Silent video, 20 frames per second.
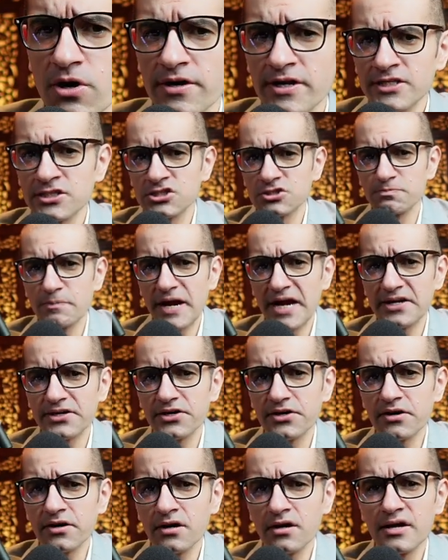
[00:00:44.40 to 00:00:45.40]

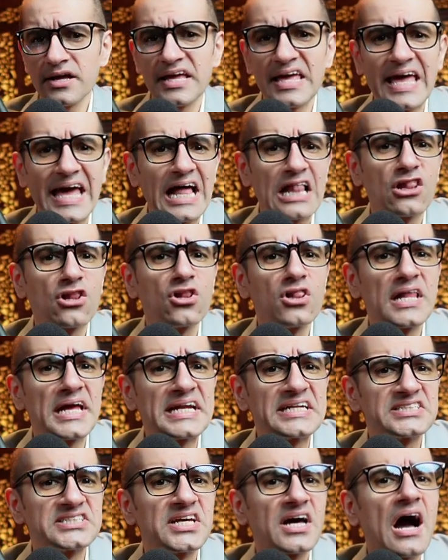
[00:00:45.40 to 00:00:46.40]
Inspector
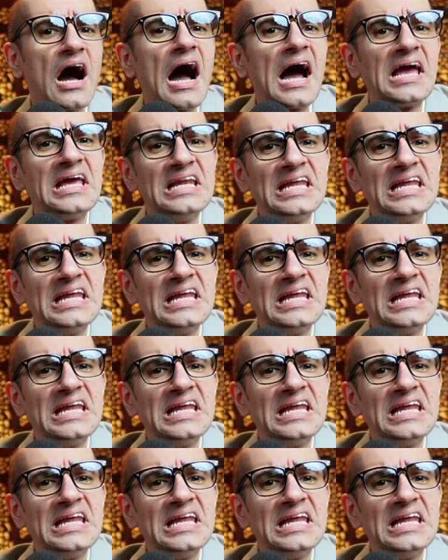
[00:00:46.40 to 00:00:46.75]
calculates a highly